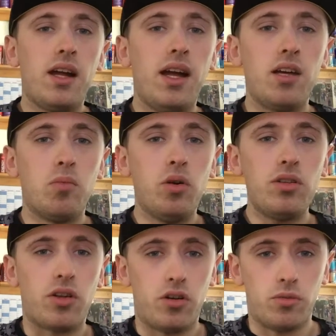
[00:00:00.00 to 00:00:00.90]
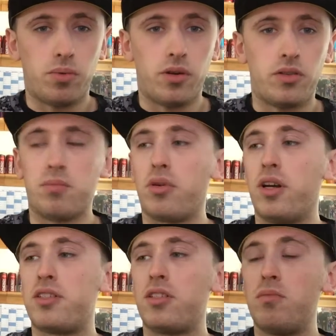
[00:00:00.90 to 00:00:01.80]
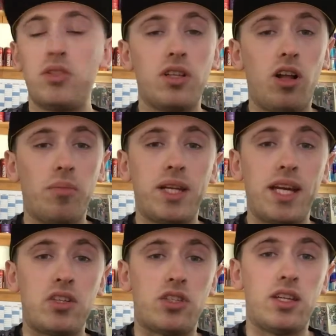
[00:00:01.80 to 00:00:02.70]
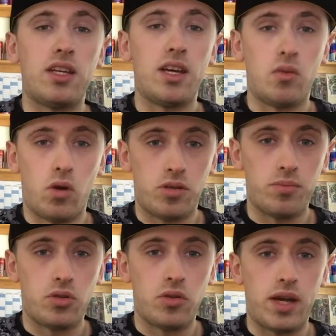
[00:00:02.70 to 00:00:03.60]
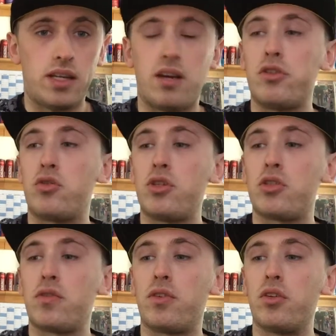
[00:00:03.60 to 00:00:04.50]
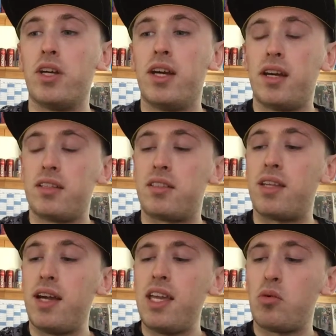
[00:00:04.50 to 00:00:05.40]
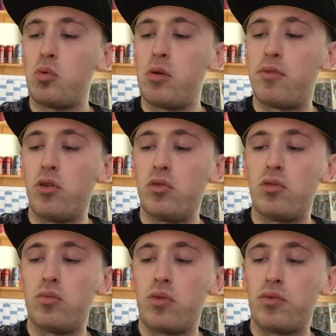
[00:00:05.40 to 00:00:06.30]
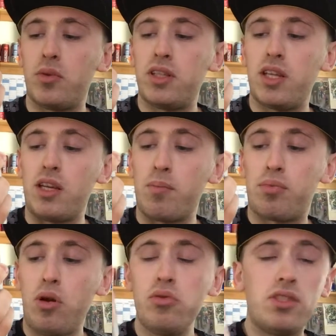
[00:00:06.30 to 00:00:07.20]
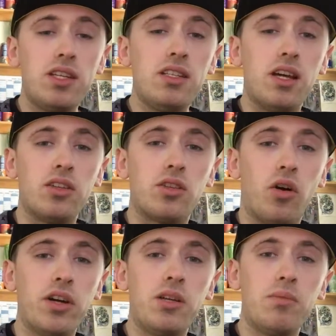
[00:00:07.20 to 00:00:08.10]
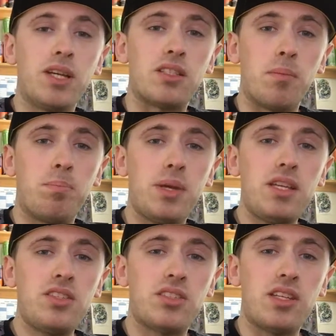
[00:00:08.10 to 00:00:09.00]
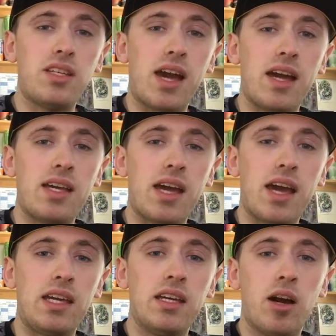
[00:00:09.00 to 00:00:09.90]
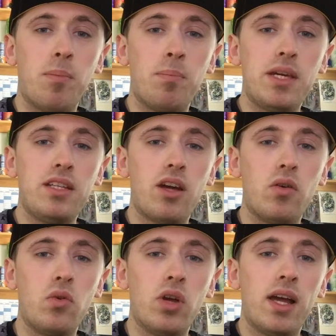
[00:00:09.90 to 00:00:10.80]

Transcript: Hey, what is going on, pros and presses? Mr. Lyman HD here. Welcome to another drinks review. Today we're reviewing the Protein Dynamix BCAA Amino